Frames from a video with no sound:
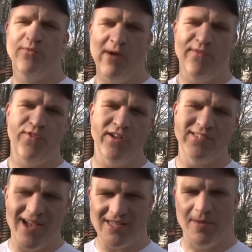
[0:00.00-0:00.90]
from my friends
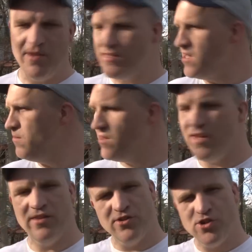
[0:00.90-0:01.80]
asking me the same
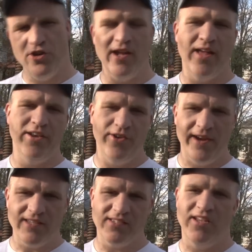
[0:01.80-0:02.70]
thing. They're turning on their
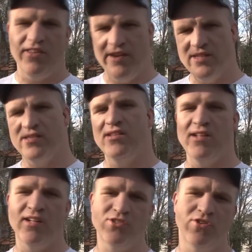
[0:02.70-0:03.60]
AC is
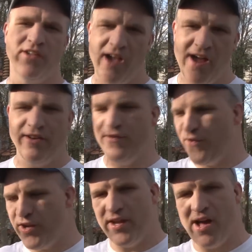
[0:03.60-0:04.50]
not turning on, they're
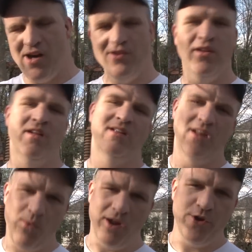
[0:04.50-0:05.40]
freaking out, they
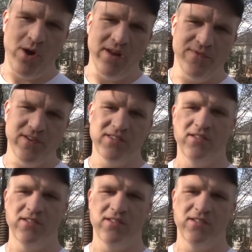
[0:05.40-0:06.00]
want to know how to fix